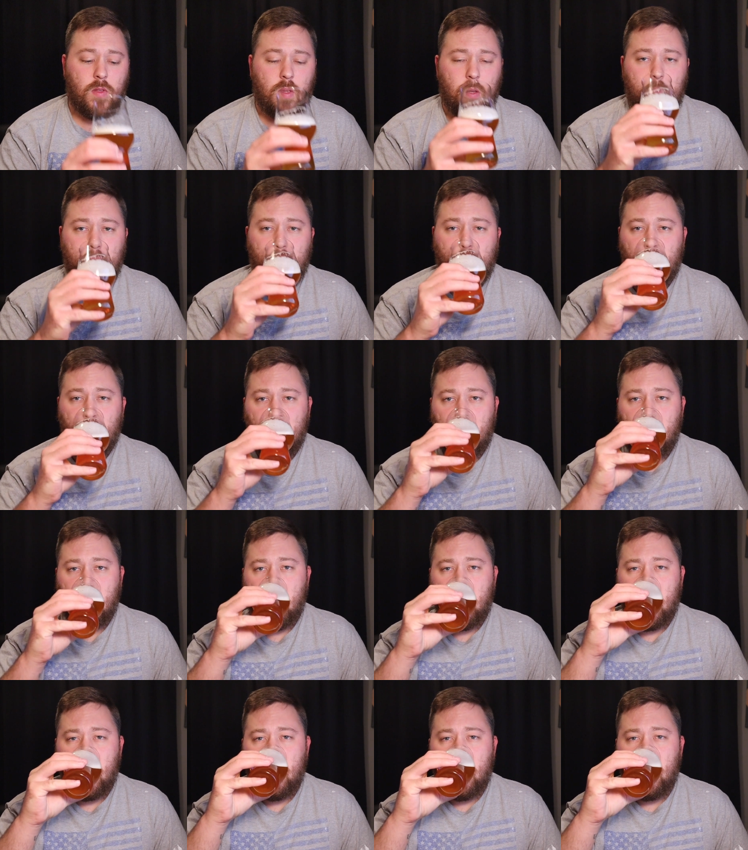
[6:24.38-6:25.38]

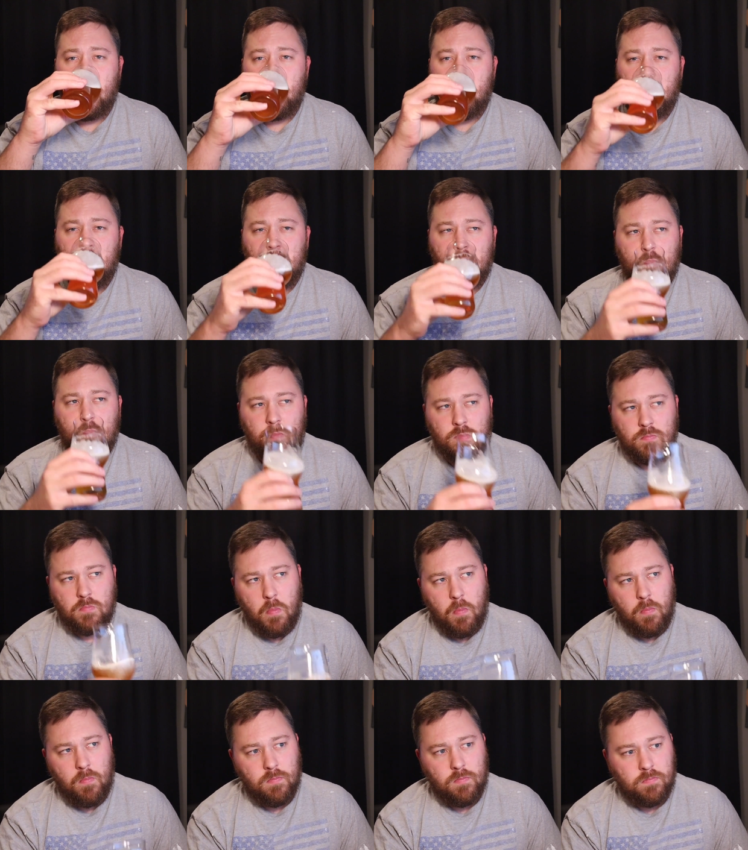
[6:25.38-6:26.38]

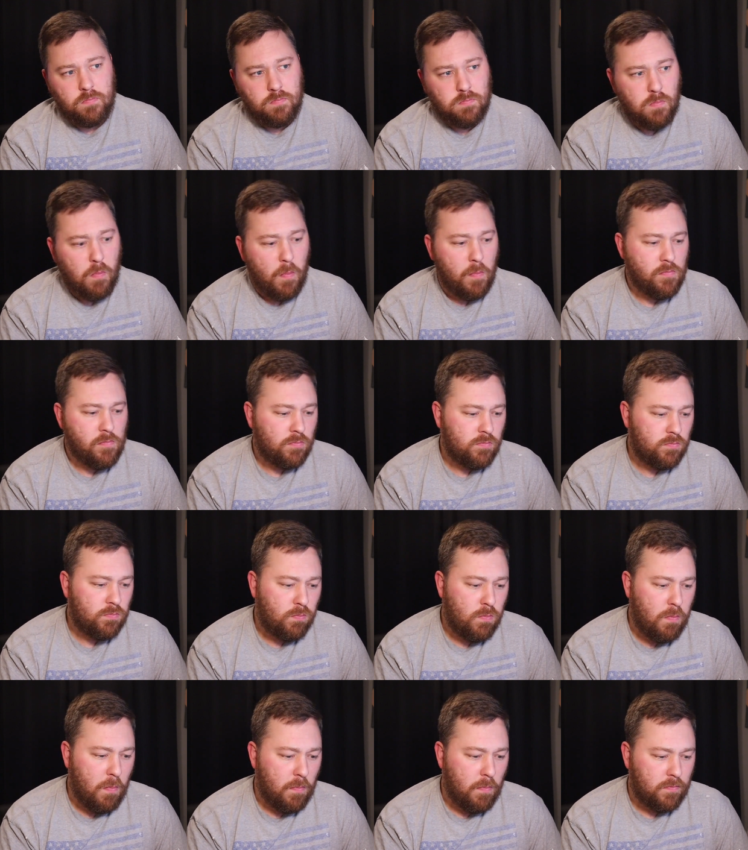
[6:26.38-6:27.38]

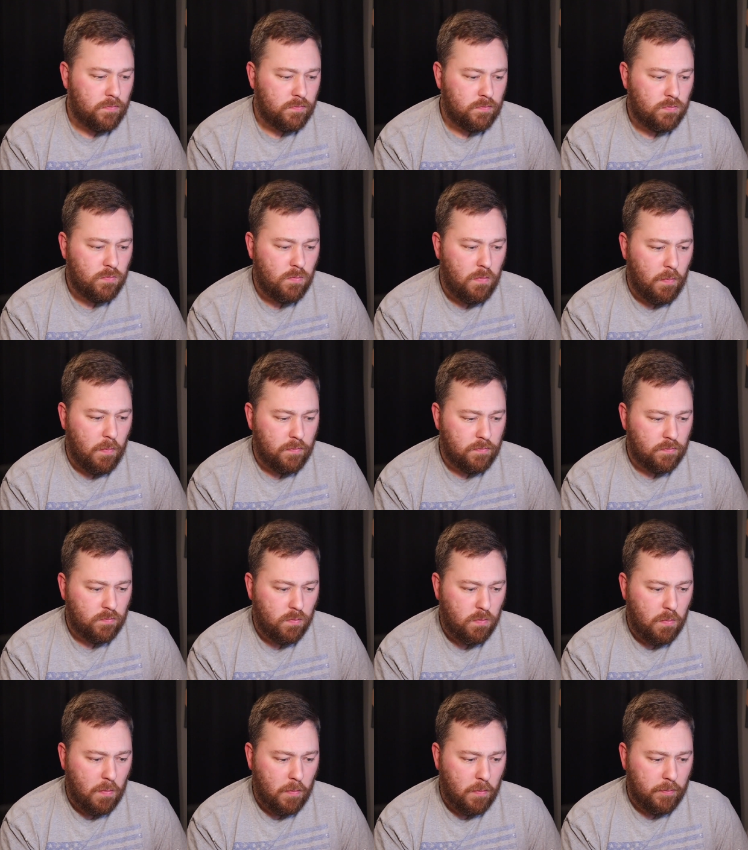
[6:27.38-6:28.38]

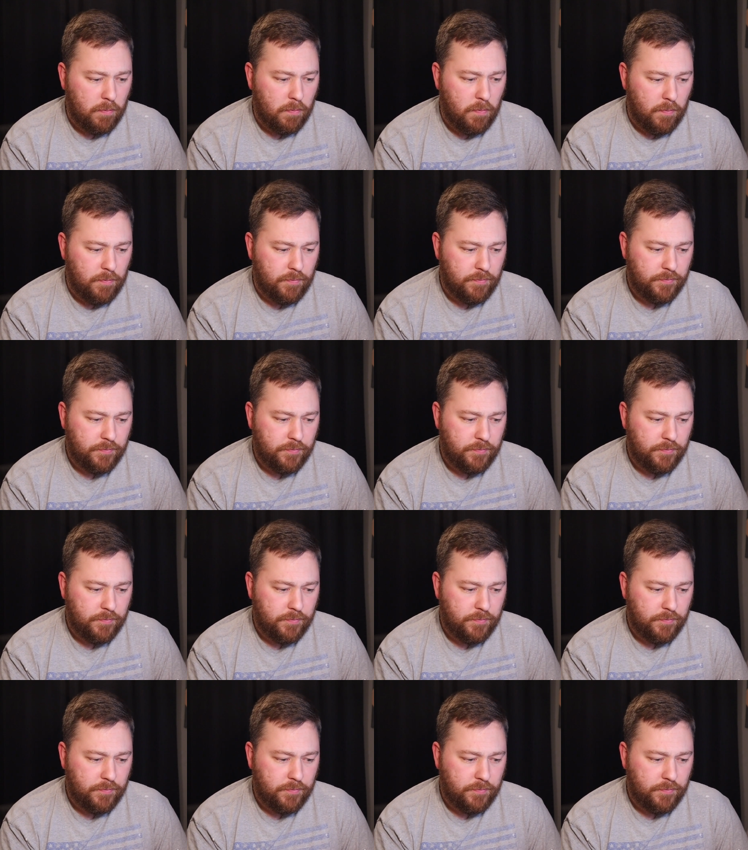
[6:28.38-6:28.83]
(silence)